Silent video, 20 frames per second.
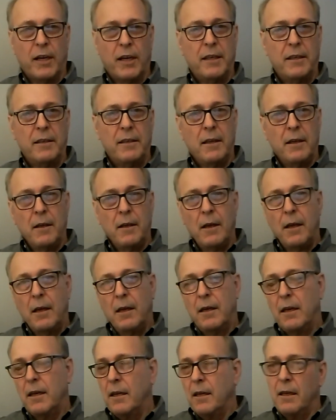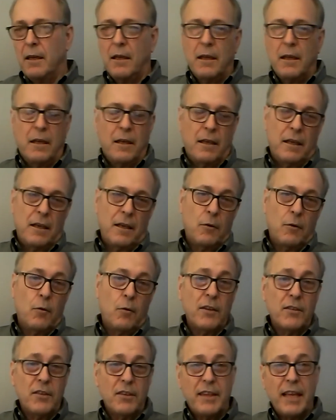And it
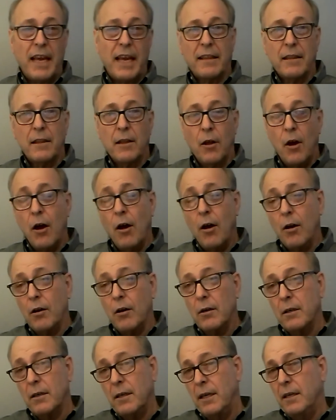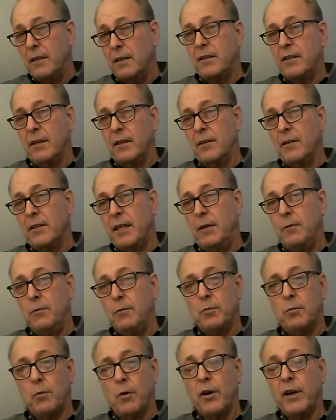wasn't that long until he
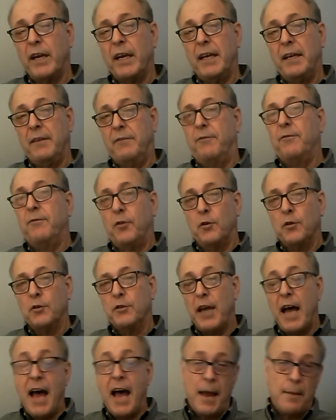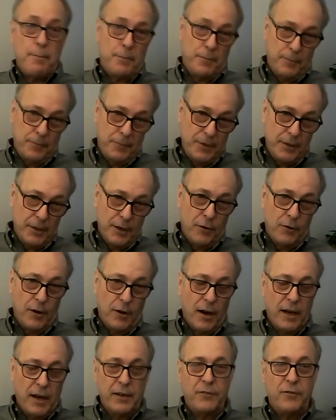was working full-time,
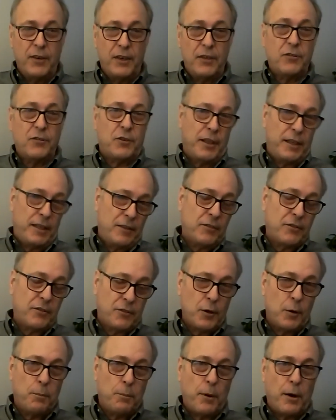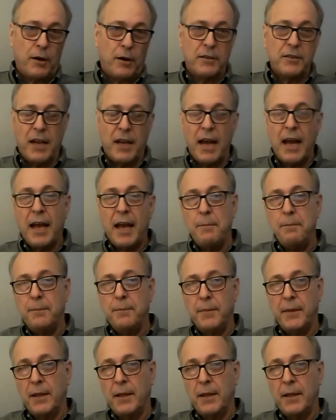unofficially, he's still part-time.